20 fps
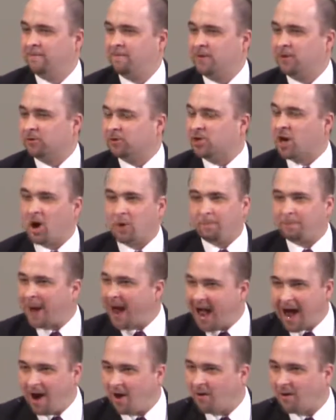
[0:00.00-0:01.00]
There was no
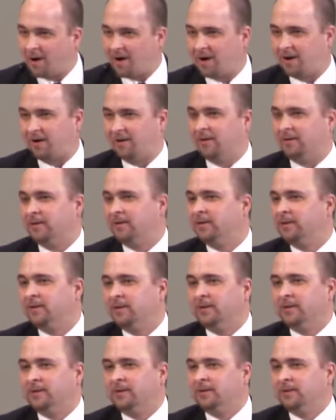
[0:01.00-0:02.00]
power.
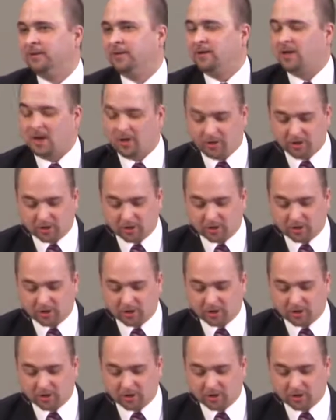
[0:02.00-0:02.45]
You know,